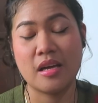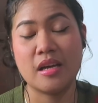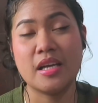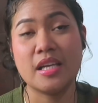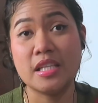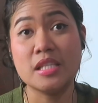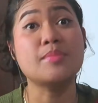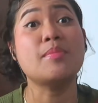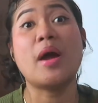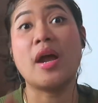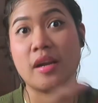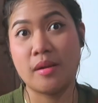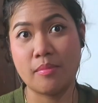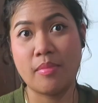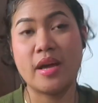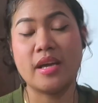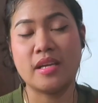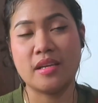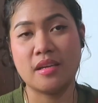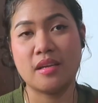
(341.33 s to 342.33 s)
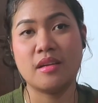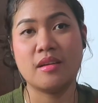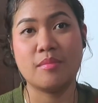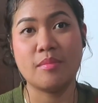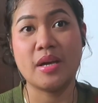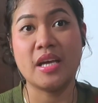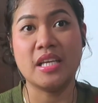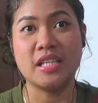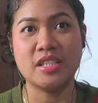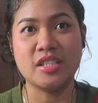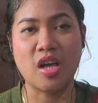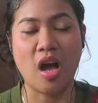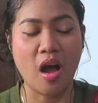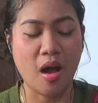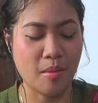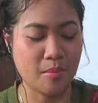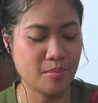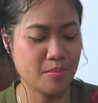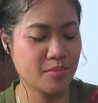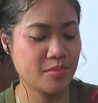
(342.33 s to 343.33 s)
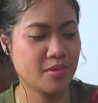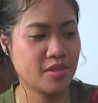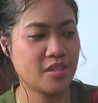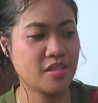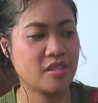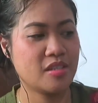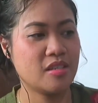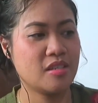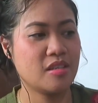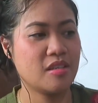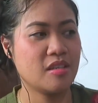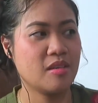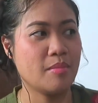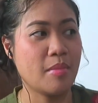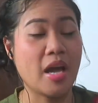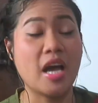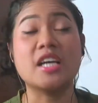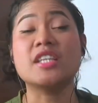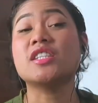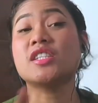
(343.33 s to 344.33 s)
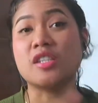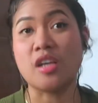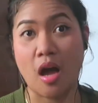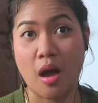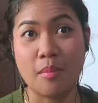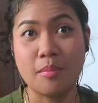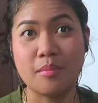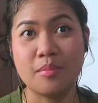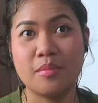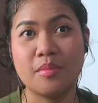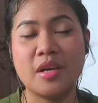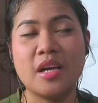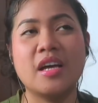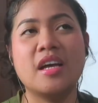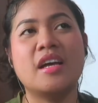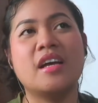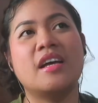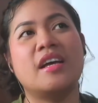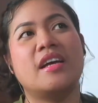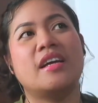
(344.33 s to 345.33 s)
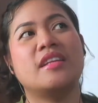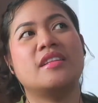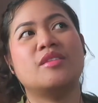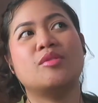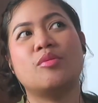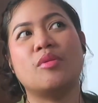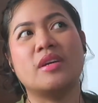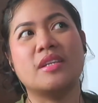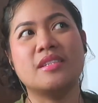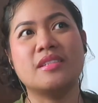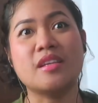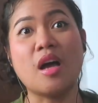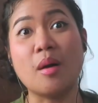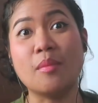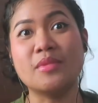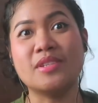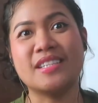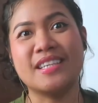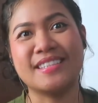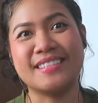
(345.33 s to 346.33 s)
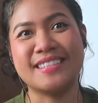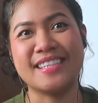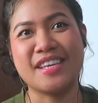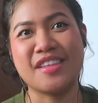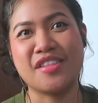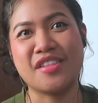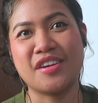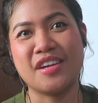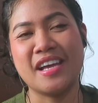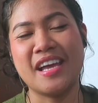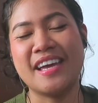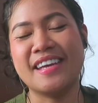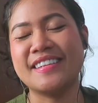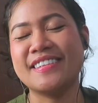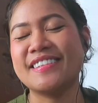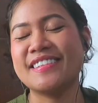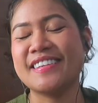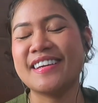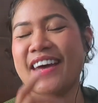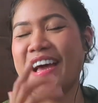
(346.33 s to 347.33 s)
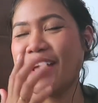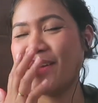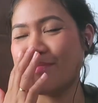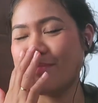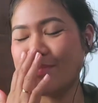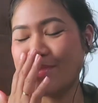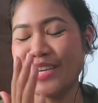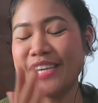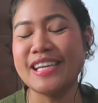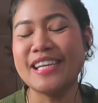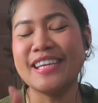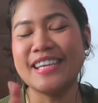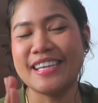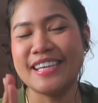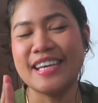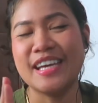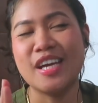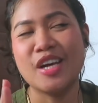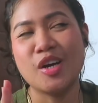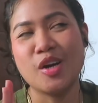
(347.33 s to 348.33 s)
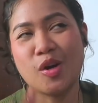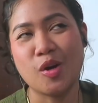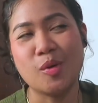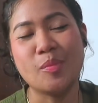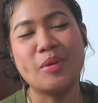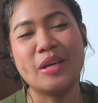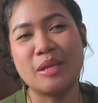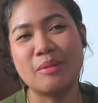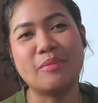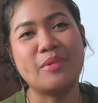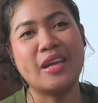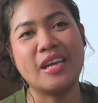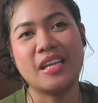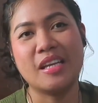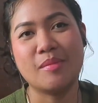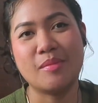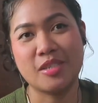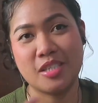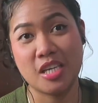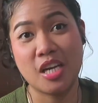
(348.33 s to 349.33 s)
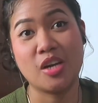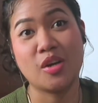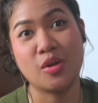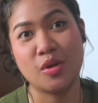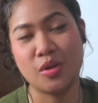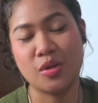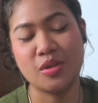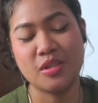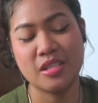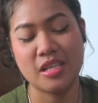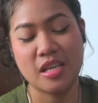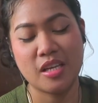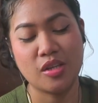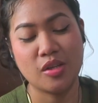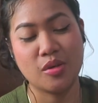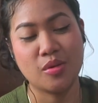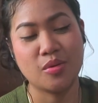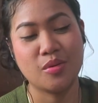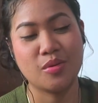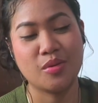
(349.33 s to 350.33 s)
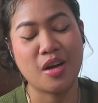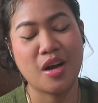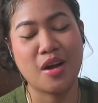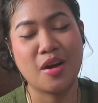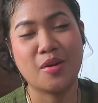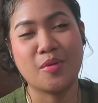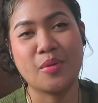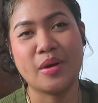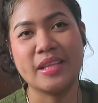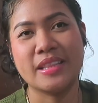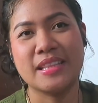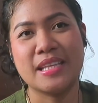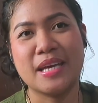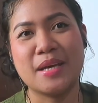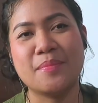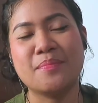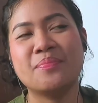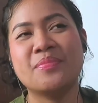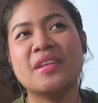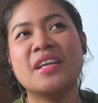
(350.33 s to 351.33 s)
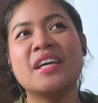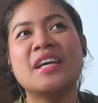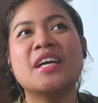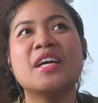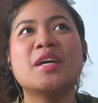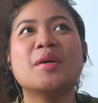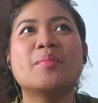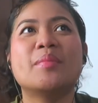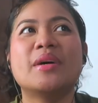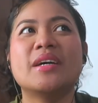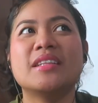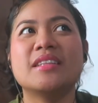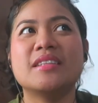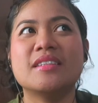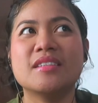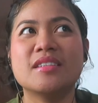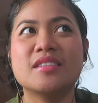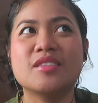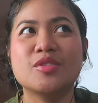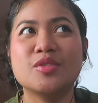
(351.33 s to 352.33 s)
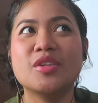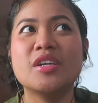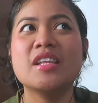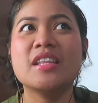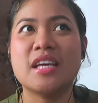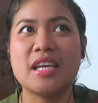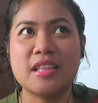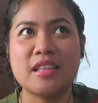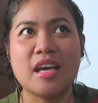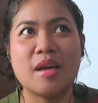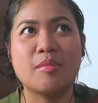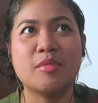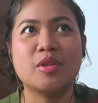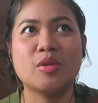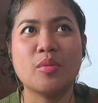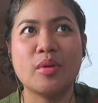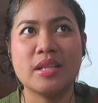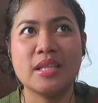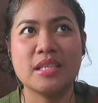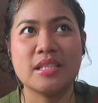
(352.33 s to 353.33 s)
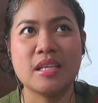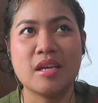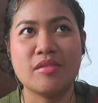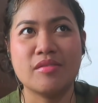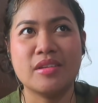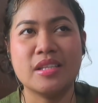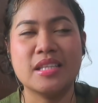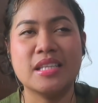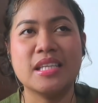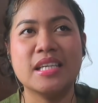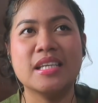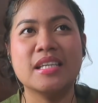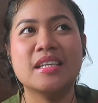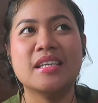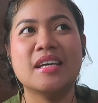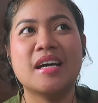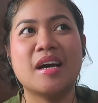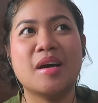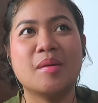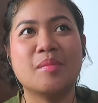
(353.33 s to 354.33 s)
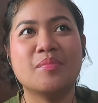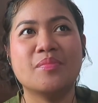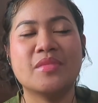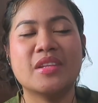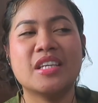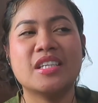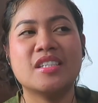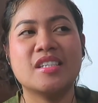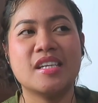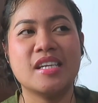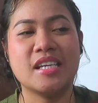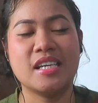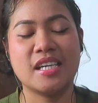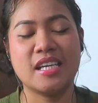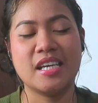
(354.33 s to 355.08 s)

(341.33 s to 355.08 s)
inspired by Psalms, by a psalm. It was Psalm 63, and I'm really hoping and praying na ma-share ko yun sa inyo one day. But during that time in 2017, she